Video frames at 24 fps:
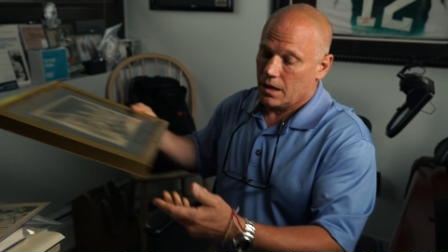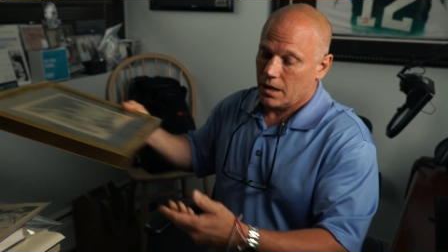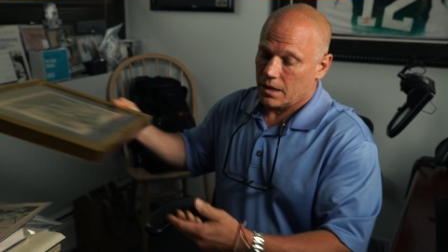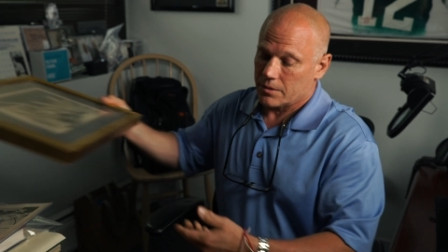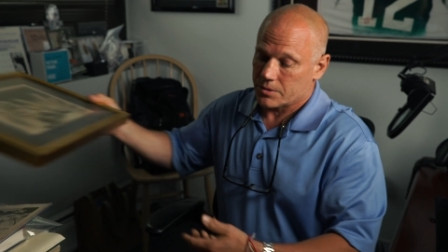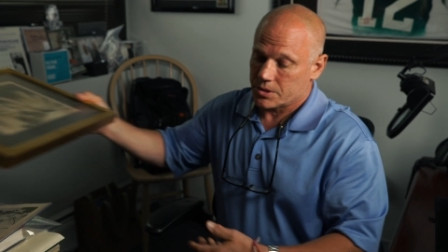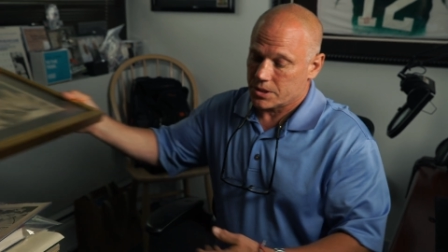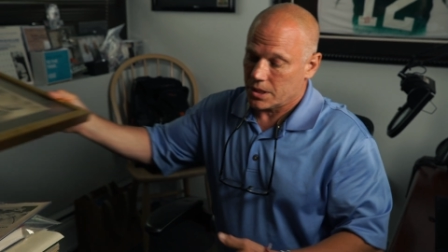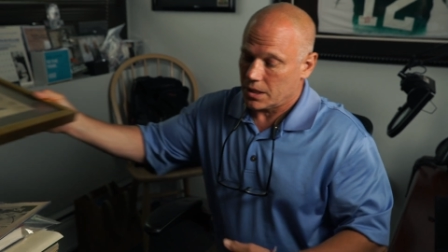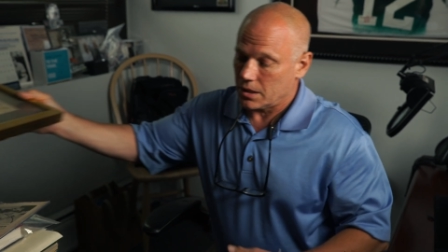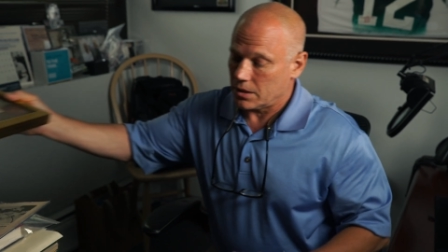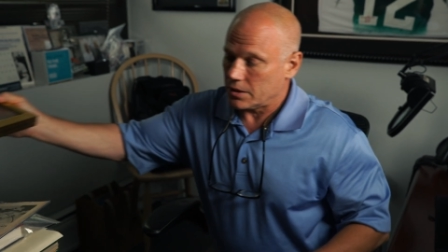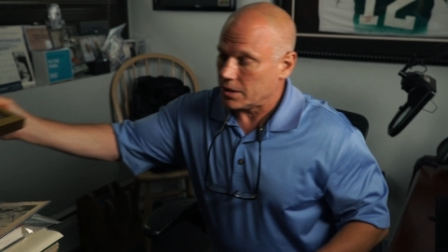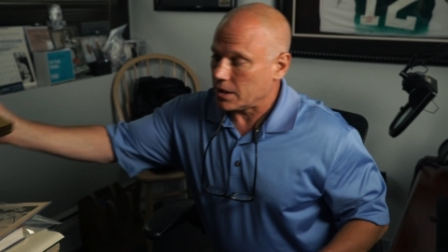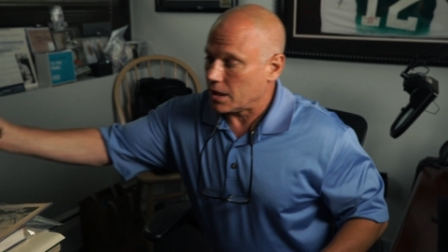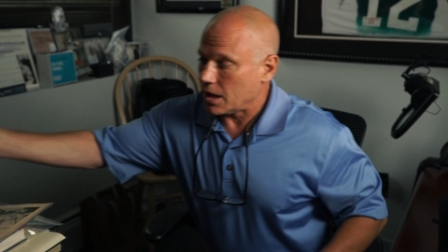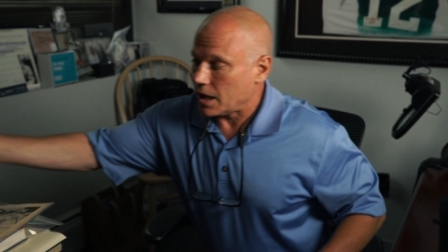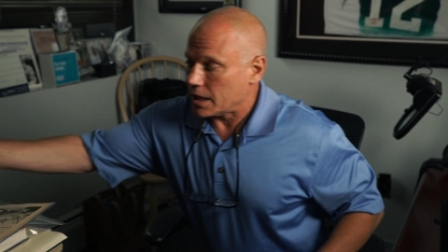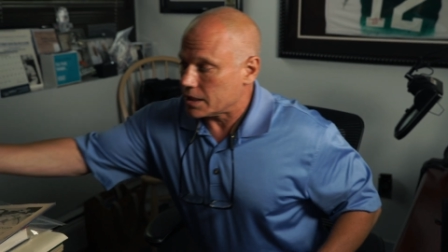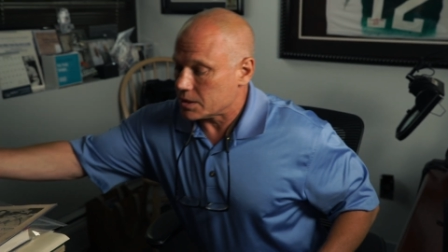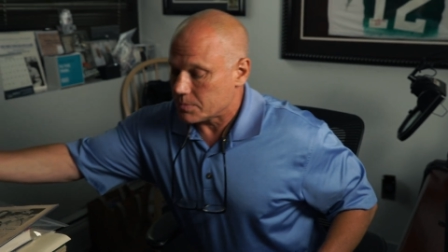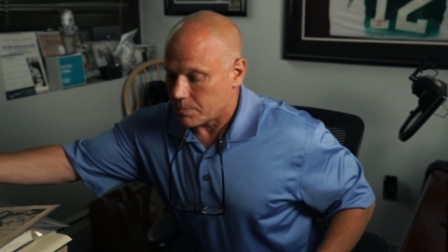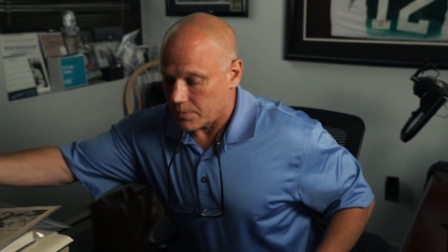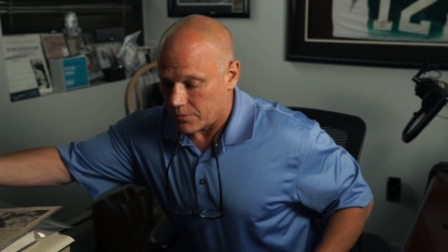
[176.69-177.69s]
I was telling the
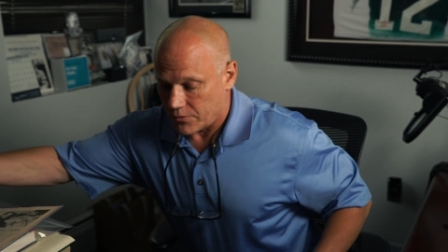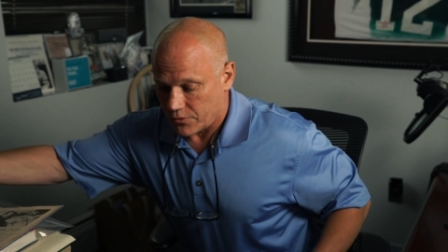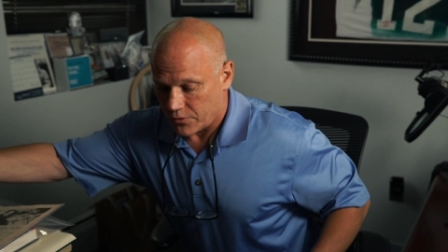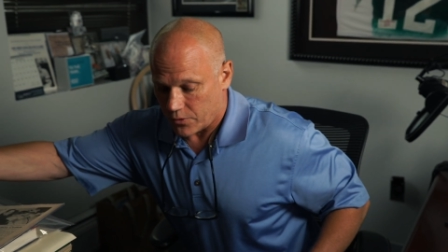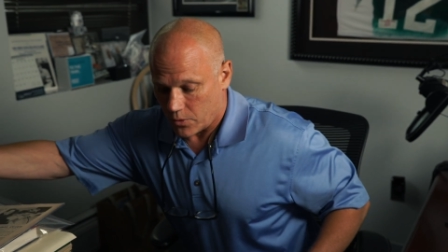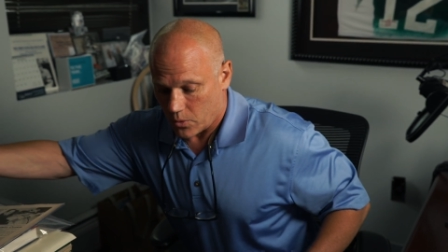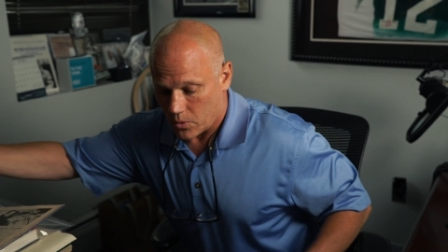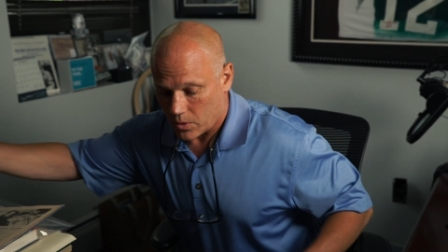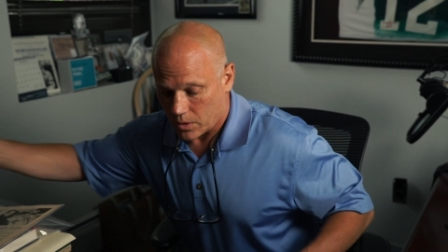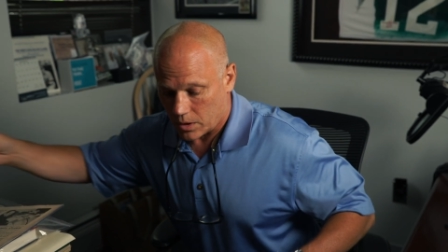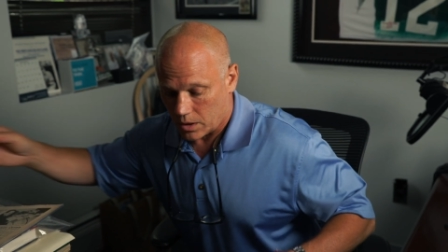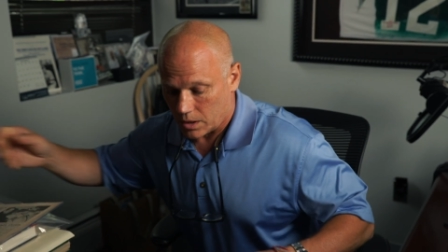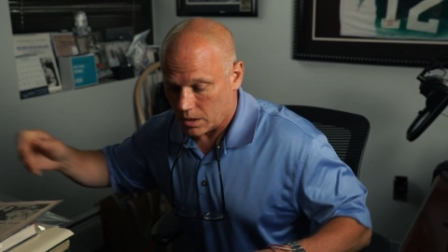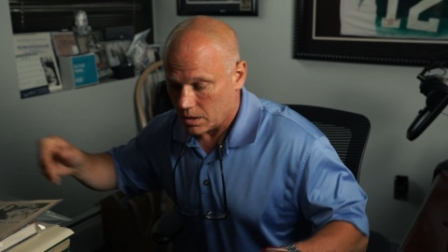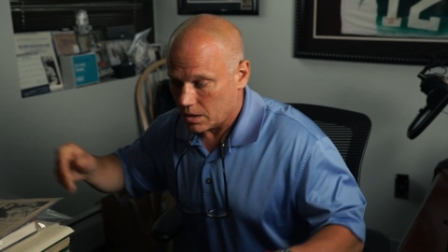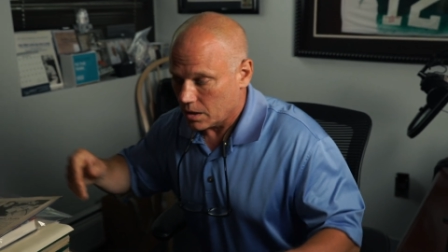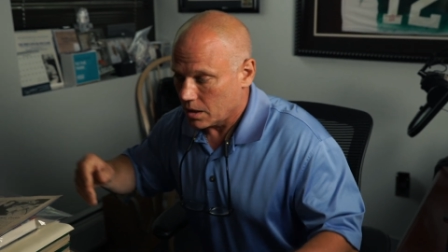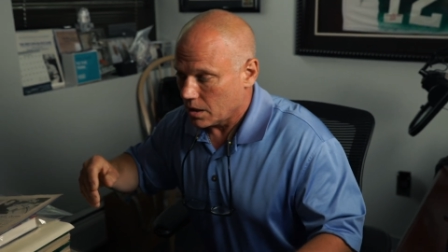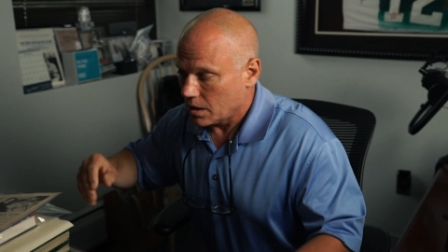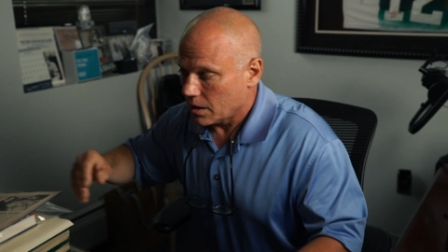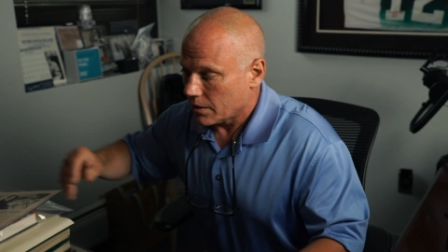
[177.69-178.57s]
guys before